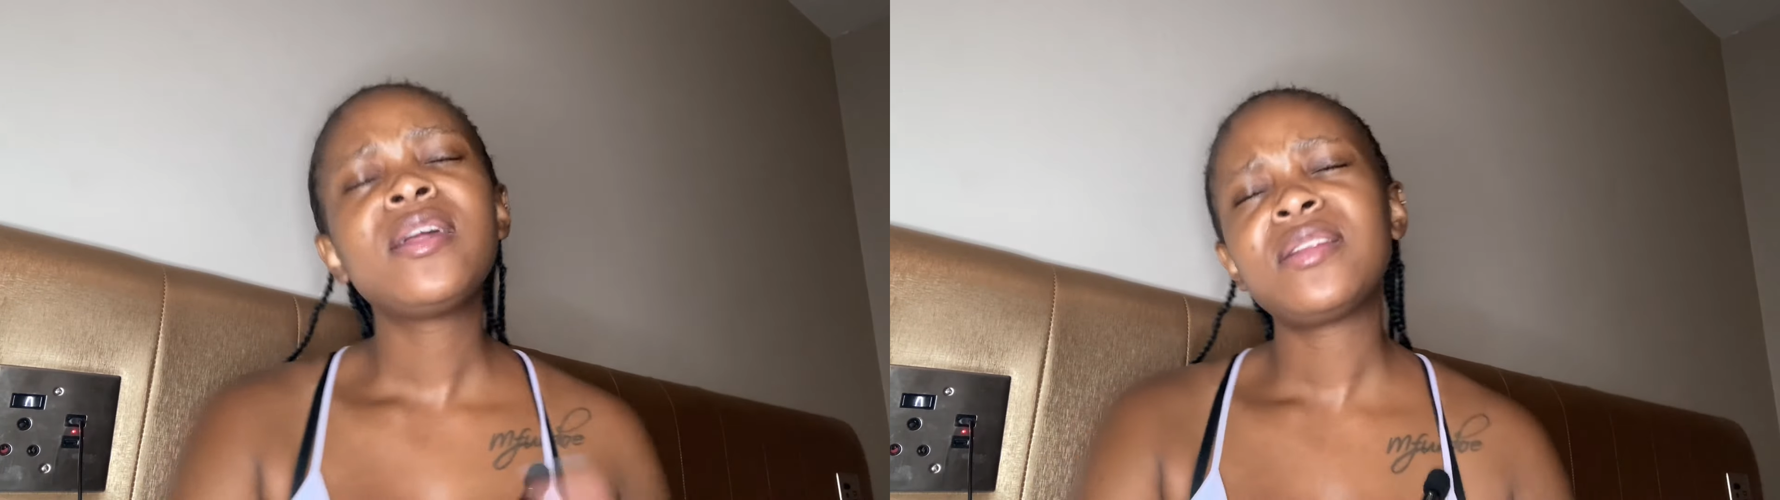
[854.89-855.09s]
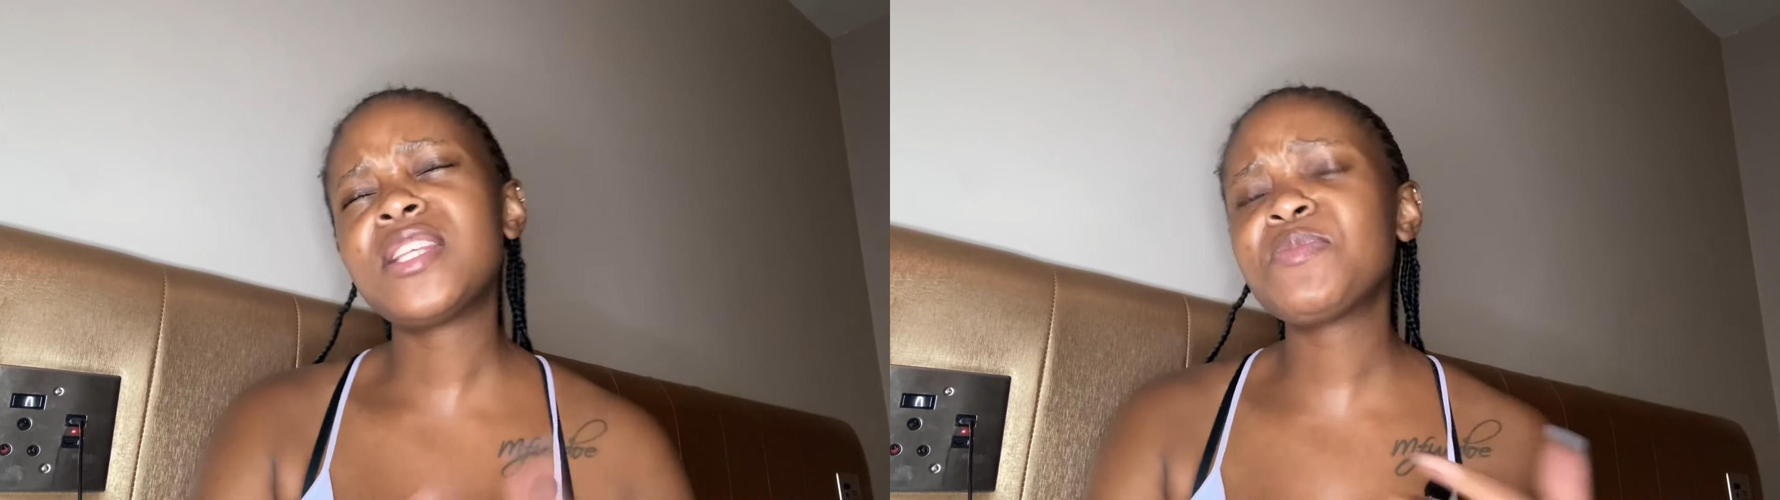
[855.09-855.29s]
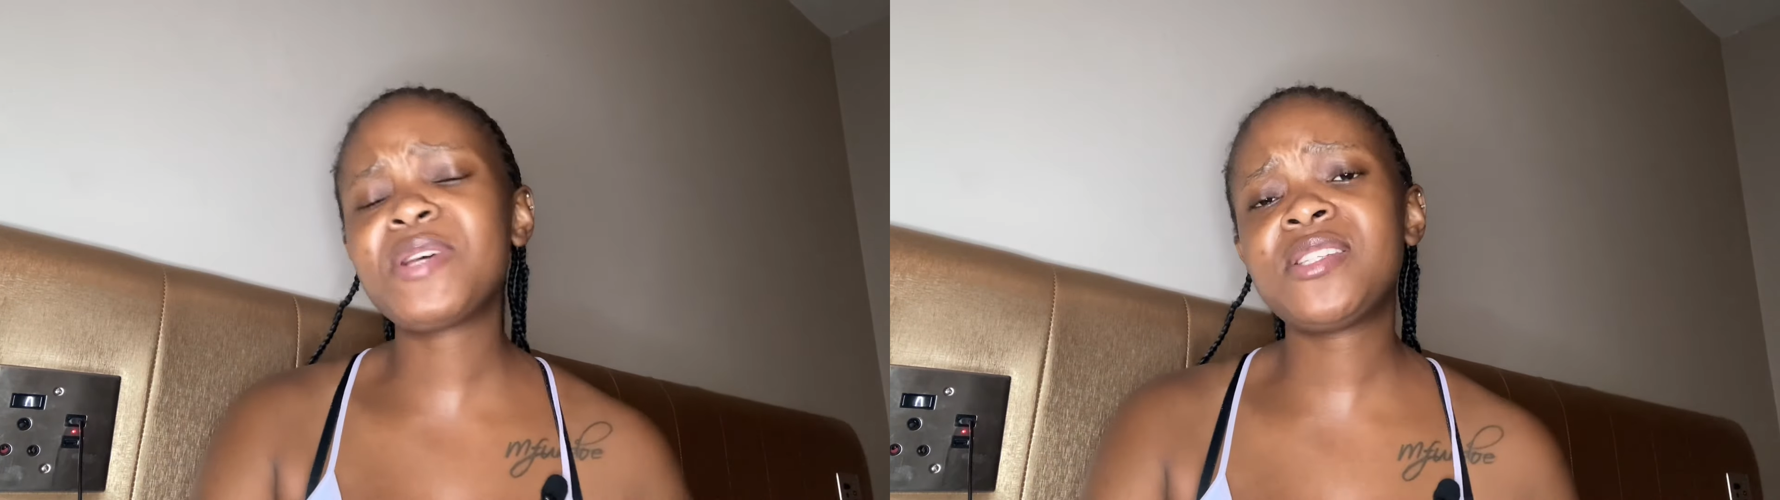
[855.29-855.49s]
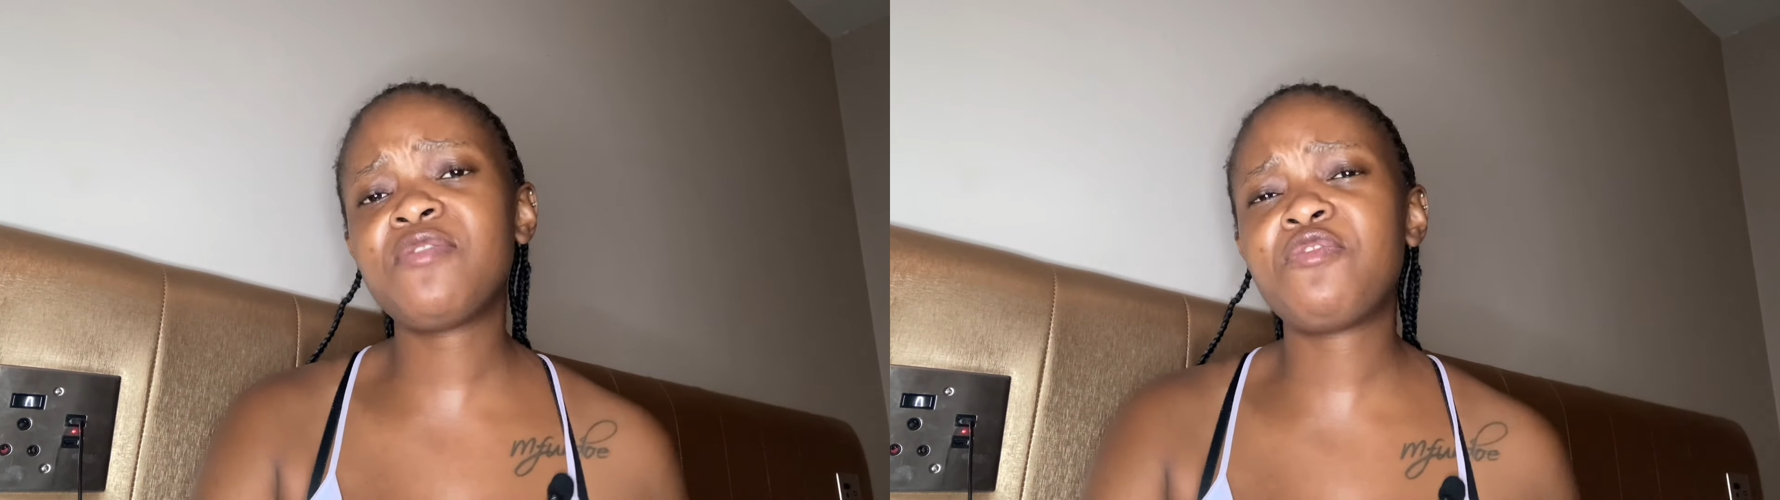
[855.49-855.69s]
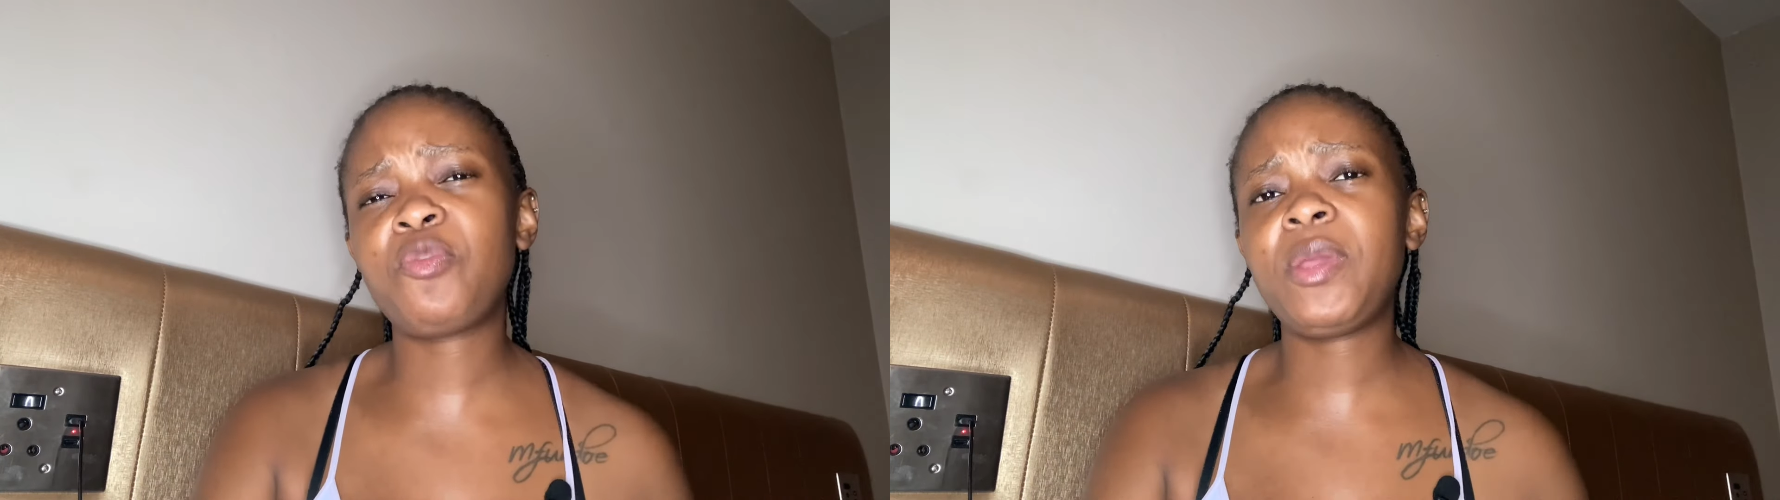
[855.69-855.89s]
that's
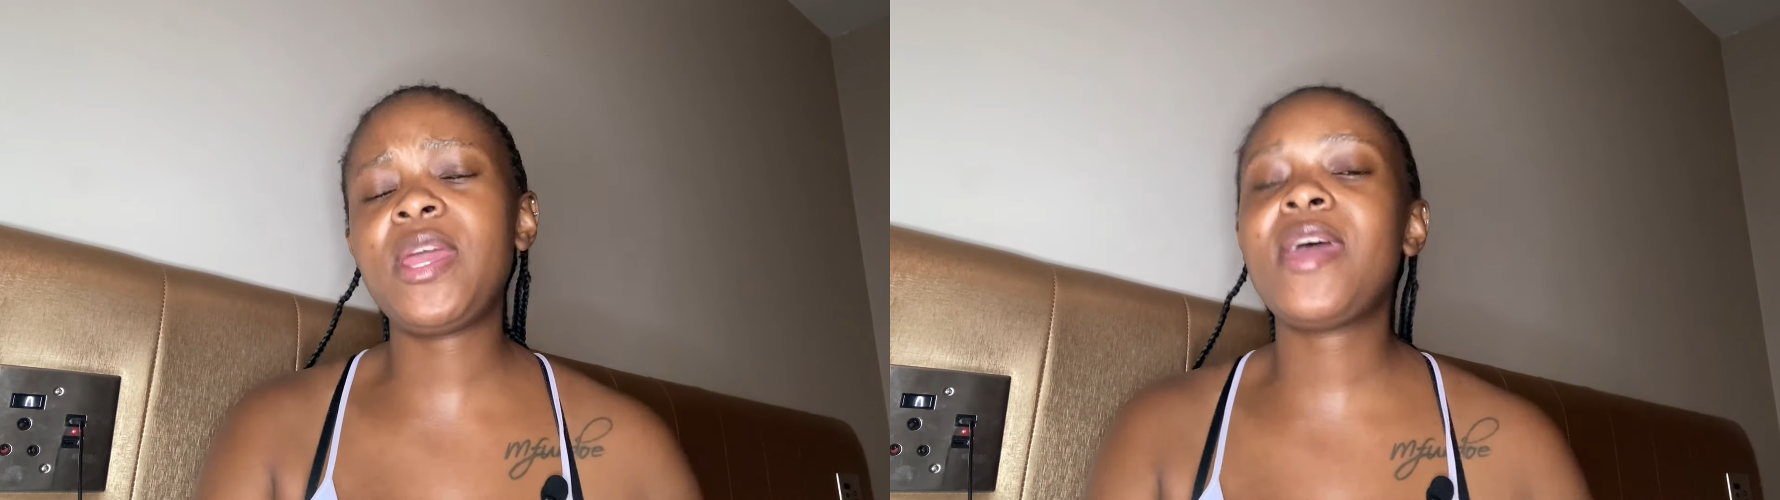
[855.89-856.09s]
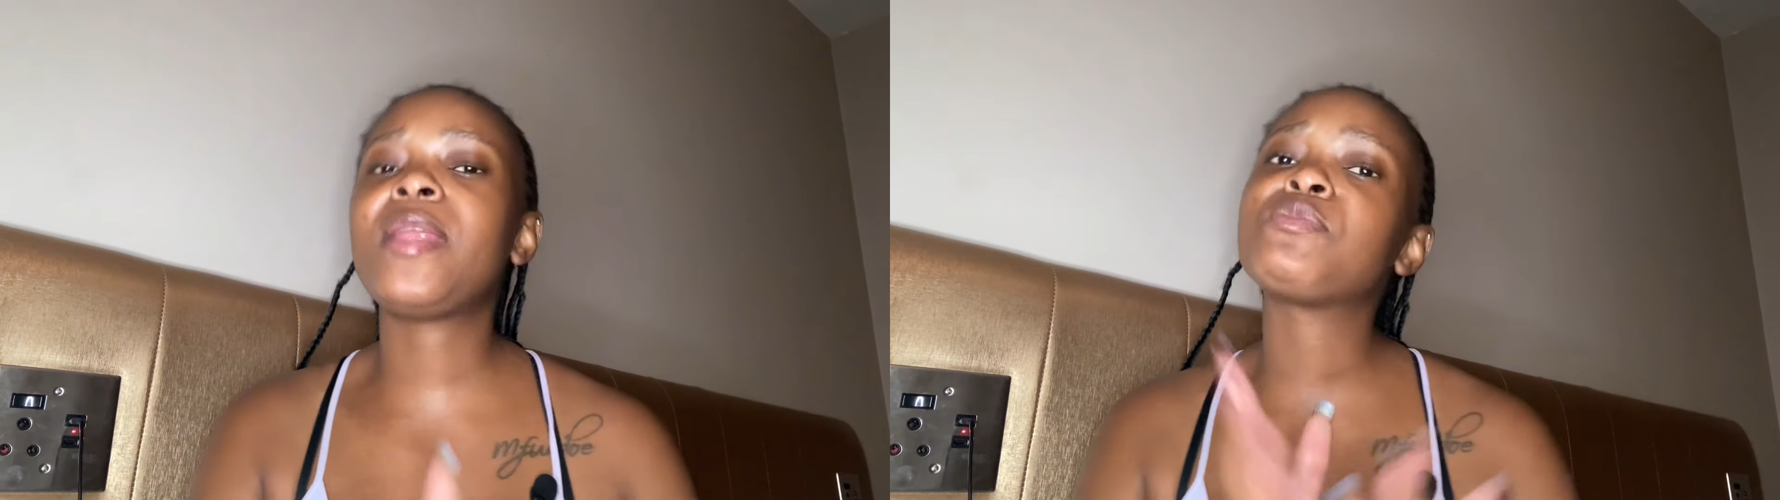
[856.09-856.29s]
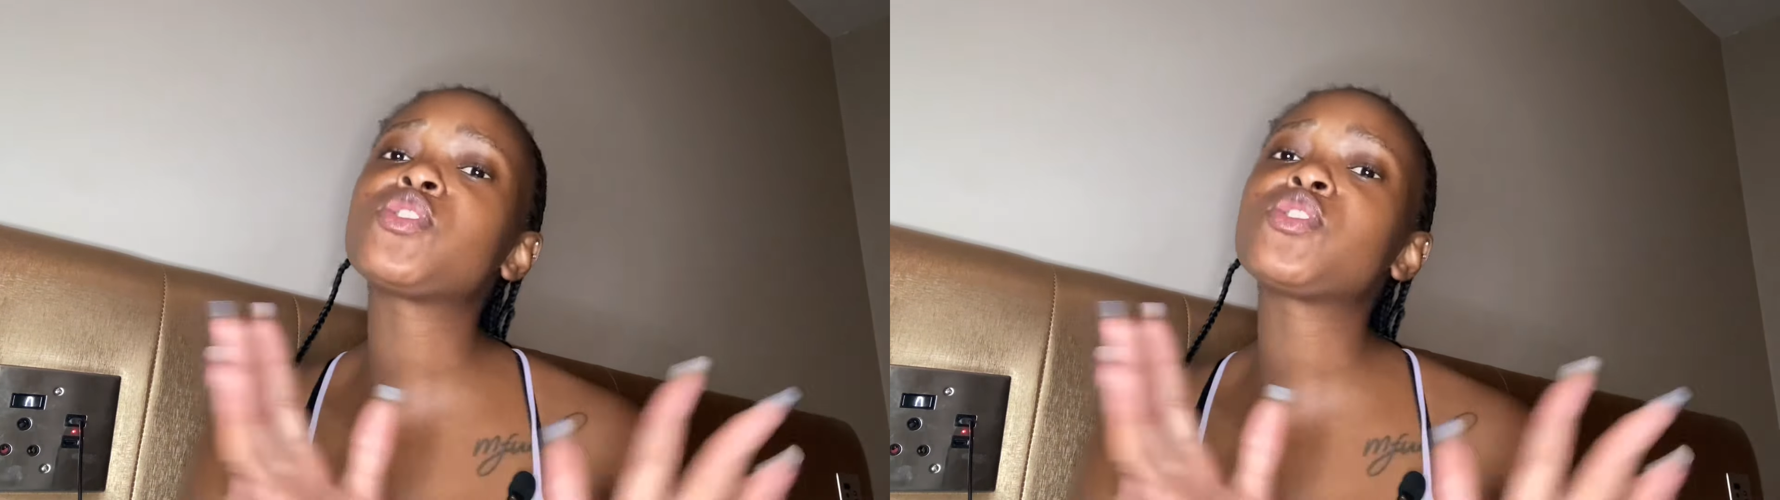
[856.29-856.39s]
massive for me and i'm